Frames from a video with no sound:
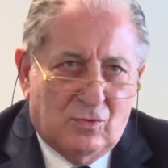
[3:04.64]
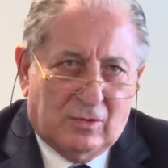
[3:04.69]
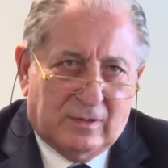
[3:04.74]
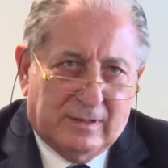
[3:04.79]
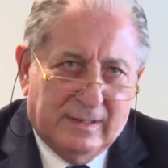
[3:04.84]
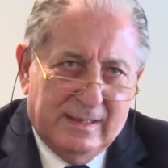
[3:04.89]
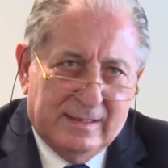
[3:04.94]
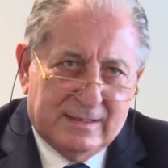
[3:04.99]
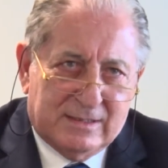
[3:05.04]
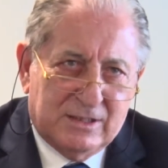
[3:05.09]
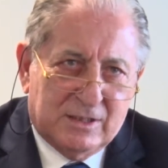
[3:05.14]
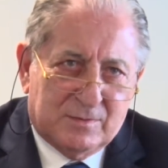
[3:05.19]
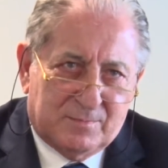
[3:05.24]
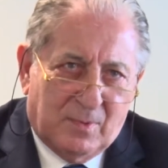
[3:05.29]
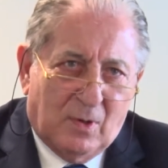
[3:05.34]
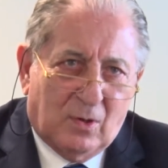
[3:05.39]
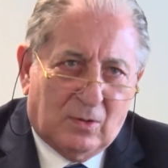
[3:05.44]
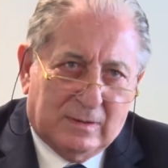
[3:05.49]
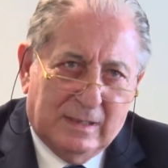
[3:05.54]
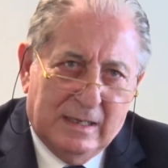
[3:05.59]
get your
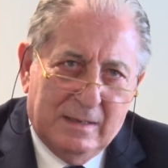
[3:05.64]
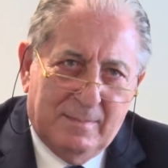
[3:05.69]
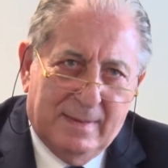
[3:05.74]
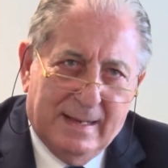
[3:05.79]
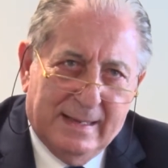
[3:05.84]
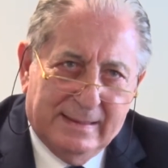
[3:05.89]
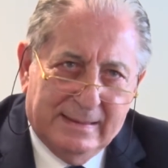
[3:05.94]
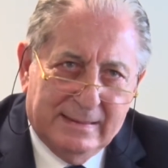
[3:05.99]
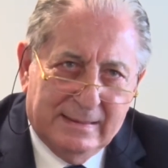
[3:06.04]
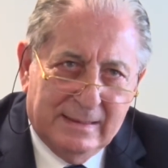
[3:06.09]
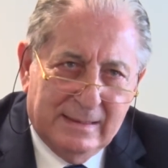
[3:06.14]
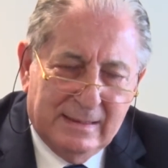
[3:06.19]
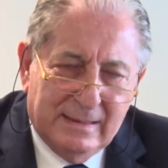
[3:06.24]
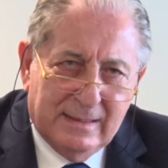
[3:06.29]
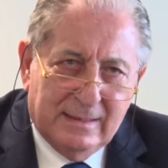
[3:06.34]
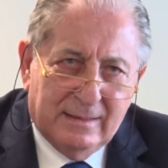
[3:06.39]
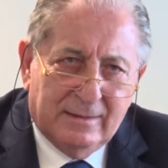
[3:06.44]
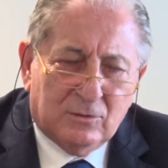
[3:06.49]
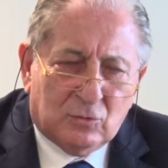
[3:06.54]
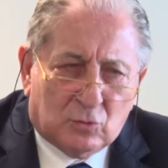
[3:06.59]
hands dirty, so to
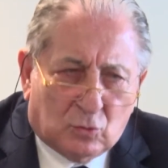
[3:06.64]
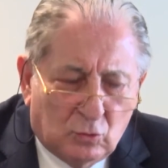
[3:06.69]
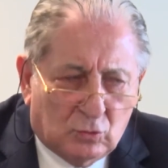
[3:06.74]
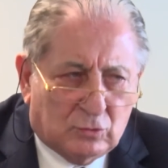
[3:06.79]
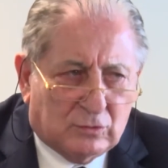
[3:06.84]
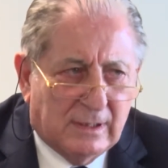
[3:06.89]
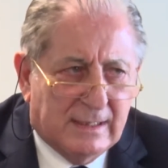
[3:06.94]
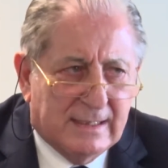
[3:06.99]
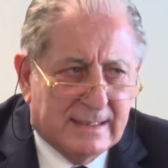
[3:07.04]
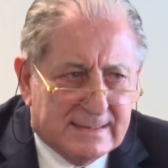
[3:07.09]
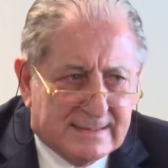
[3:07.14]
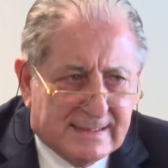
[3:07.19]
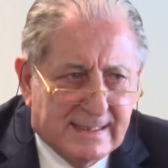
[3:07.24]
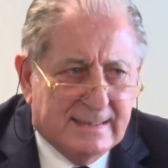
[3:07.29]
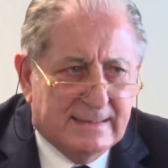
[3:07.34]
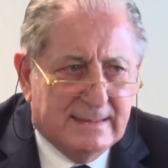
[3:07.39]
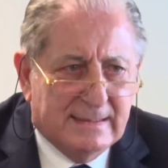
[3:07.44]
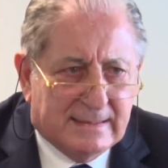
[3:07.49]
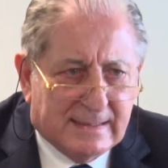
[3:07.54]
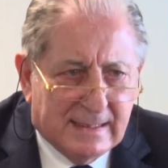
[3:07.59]
say. All
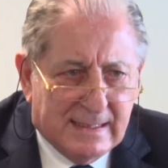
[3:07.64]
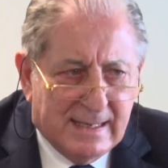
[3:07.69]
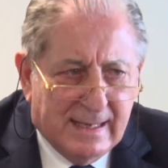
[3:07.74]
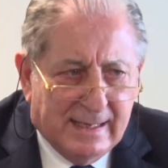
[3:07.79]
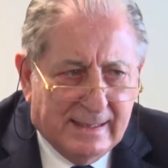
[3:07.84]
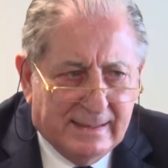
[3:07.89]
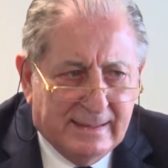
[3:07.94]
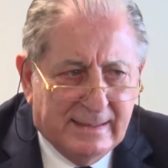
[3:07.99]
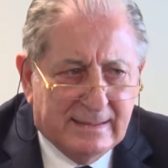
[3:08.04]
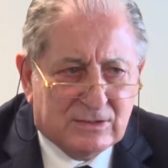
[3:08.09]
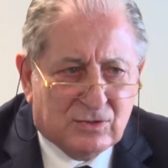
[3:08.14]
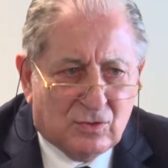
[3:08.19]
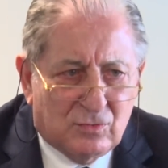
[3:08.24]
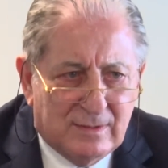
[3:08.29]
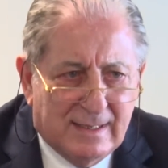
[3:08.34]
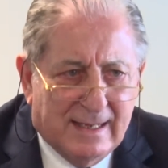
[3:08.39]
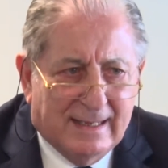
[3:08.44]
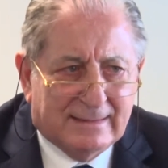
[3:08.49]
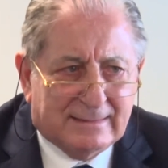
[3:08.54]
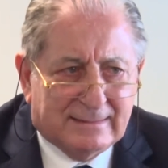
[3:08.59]
first-generation
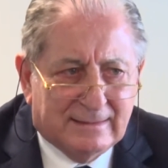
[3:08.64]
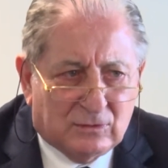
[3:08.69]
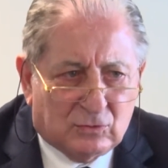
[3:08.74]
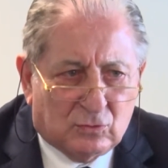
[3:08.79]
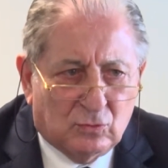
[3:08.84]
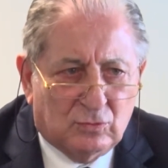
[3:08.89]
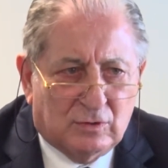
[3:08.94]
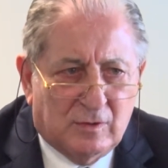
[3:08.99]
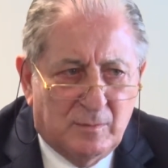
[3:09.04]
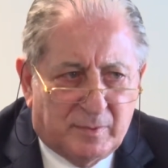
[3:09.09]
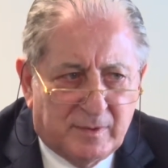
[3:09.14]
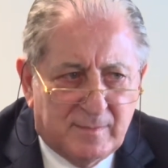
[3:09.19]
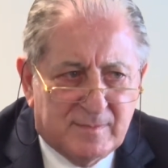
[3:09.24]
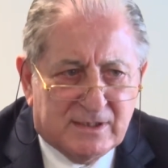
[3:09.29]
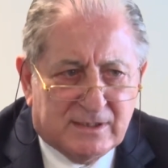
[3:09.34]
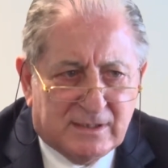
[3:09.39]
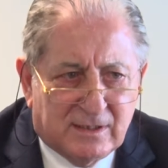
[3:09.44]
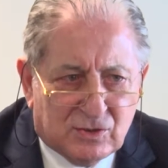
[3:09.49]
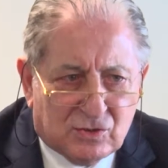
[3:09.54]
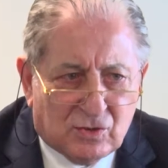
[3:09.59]
companies were built by
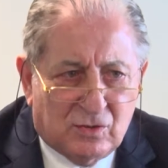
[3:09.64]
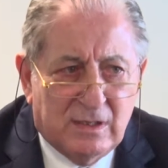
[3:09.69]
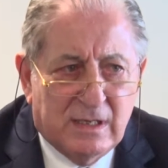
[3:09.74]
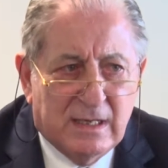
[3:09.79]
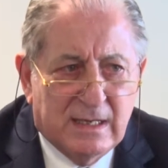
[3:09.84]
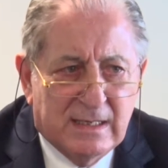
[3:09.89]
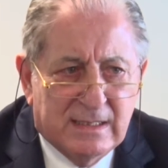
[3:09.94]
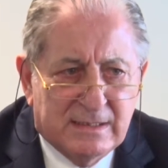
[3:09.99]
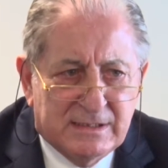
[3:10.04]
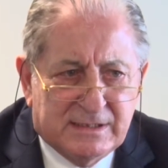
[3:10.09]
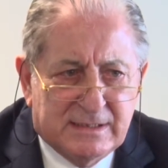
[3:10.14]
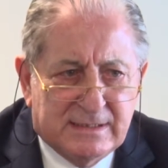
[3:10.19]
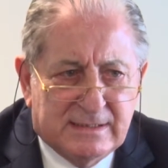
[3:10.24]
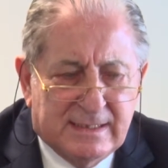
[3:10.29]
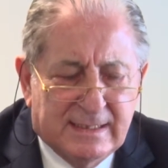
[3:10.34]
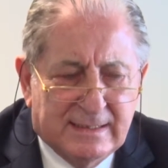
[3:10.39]
people with